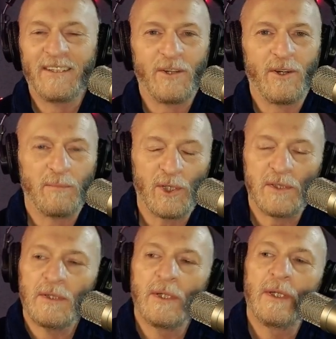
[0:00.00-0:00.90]
And Garth
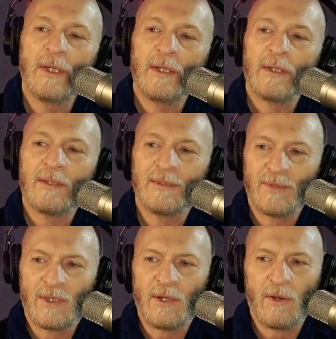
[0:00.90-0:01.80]
Brooks.
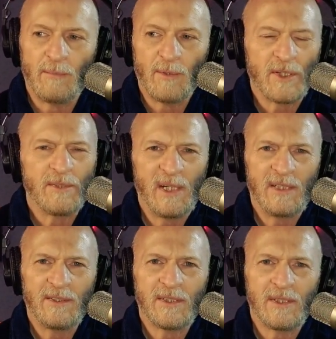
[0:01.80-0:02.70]
Garth Brooks
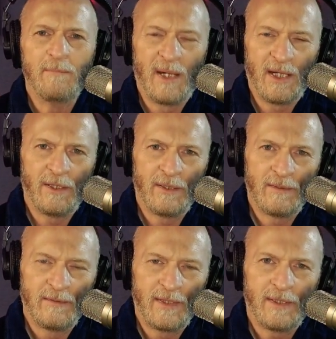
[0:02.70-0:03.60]
being just a minor
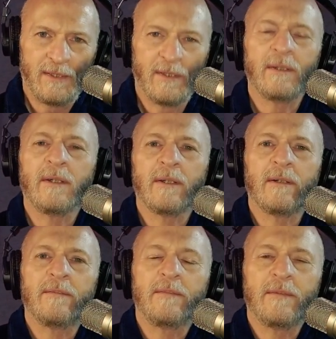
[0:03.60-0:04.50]
figure
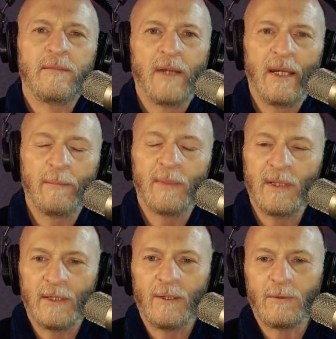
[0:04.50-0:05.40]
of fame
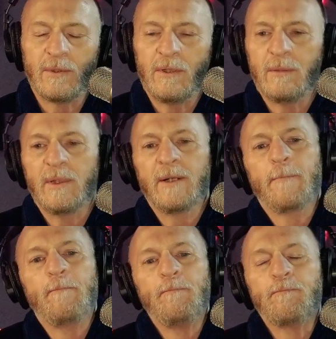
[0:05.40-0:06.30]
in Oklahoma,
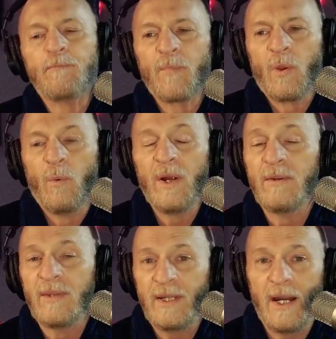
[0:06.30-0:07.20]

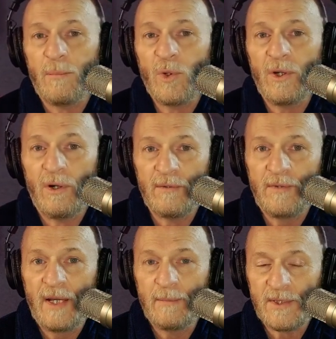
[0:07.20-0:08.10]
where the Cowboy Hall of
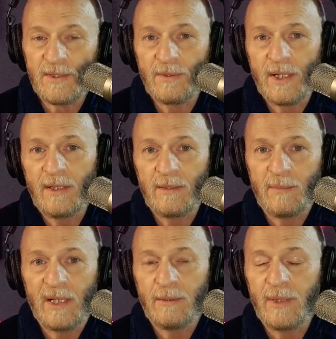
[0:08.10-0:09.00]
Fame is located,
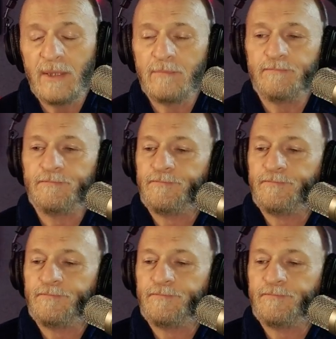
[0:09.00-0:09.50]
by the way,